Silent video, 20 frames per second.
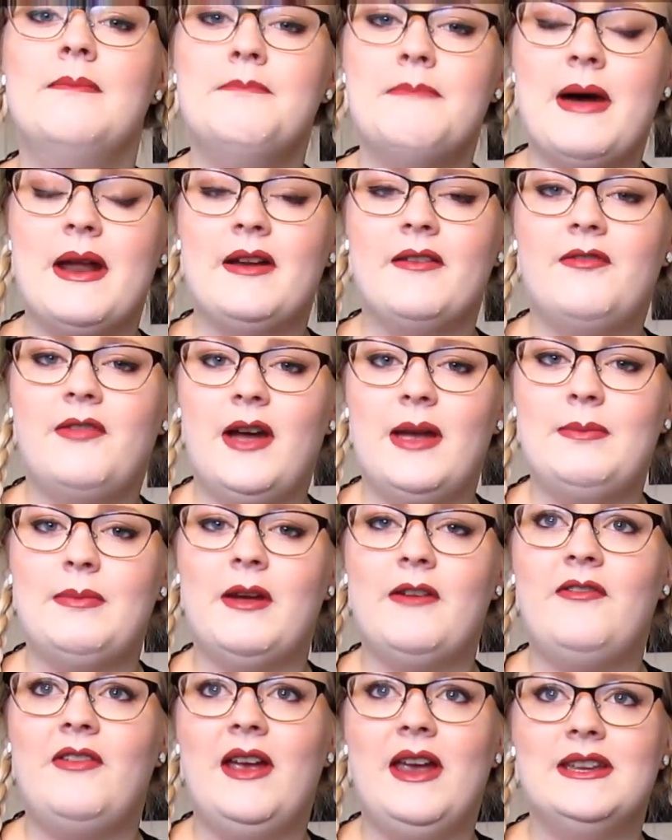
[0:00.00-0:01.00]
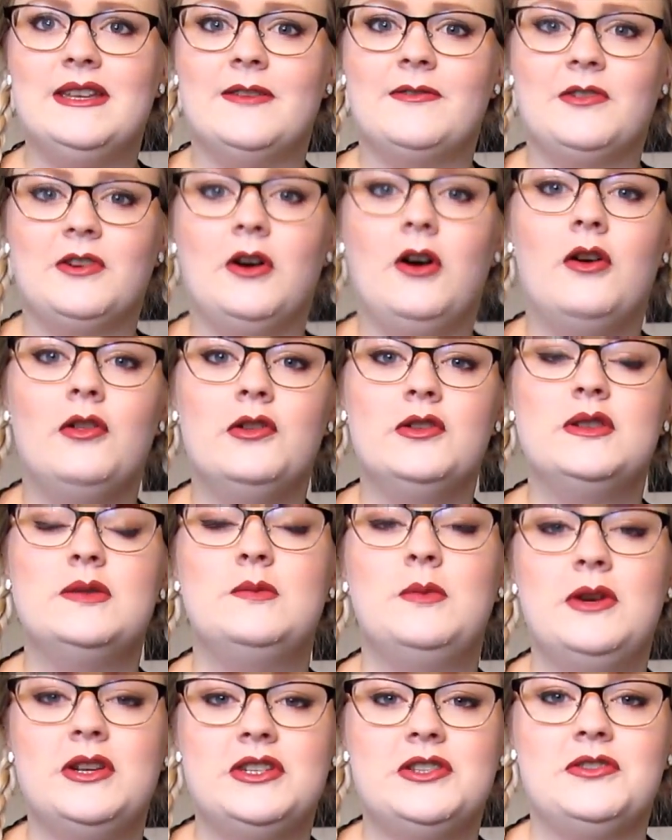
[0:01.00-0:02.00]
mattify my face after all those
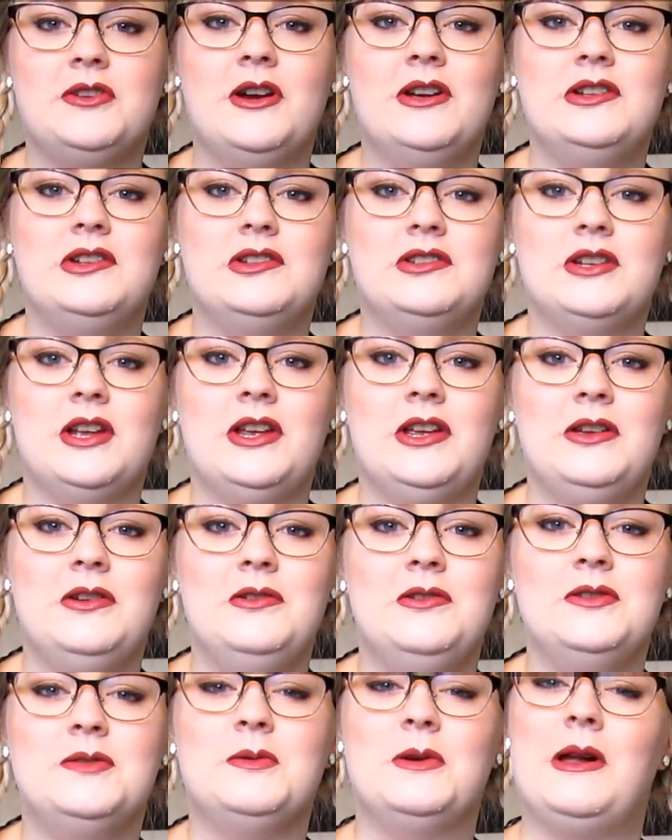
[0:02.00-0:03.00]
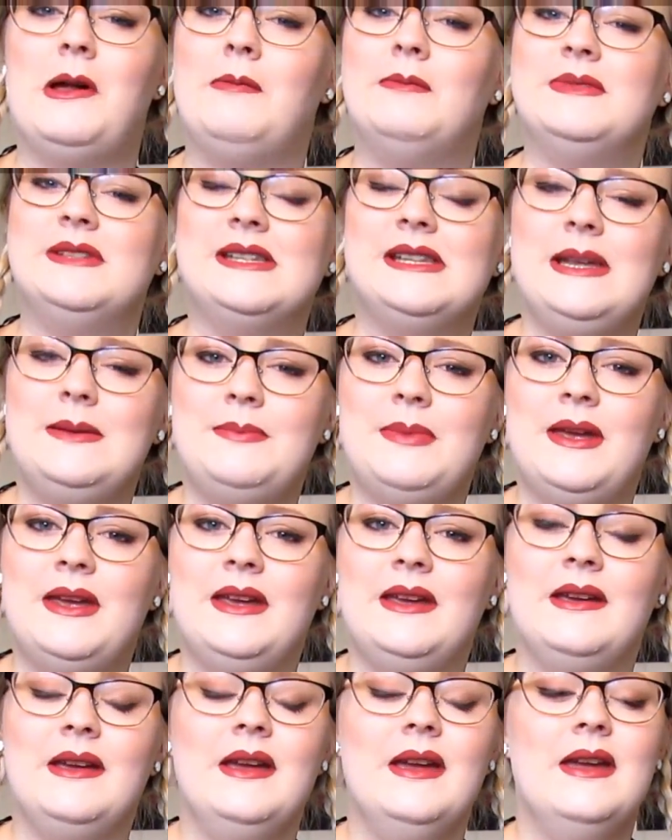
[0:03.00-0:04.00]
moisturizers I use while I'm
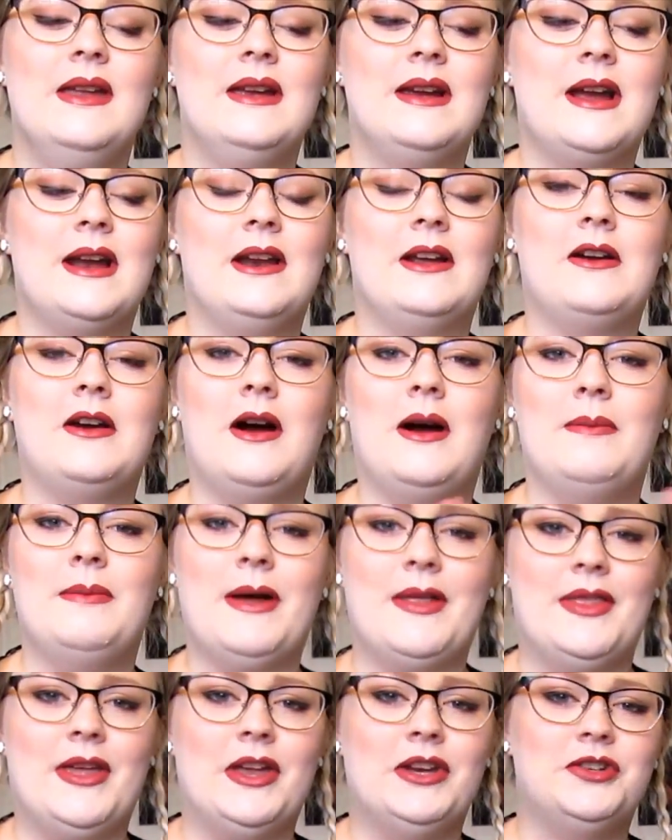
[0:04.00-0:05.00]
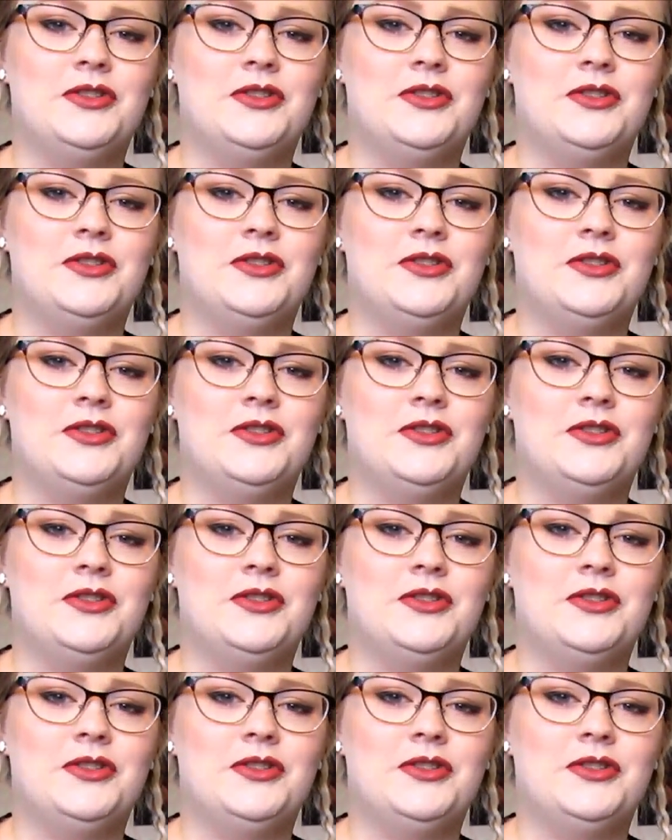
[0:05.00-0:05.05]
sleeping, kind of combat that